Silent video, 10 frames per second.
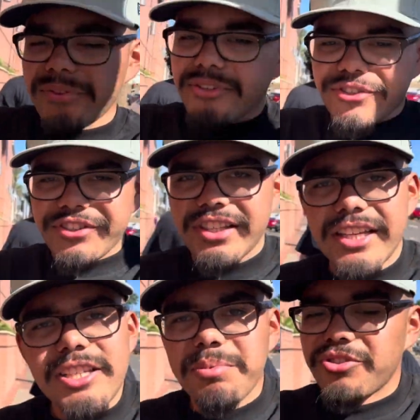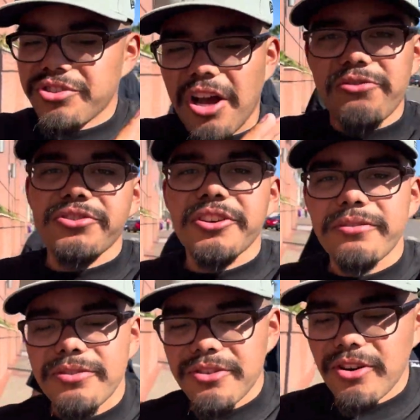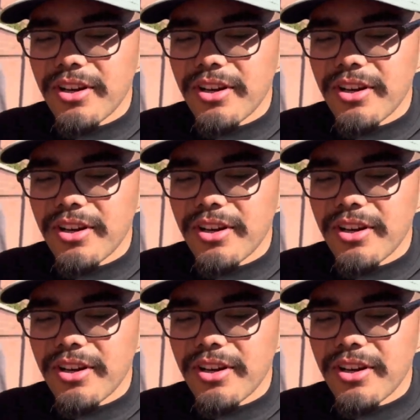It's just the lids, but just Dodgers stuff. So,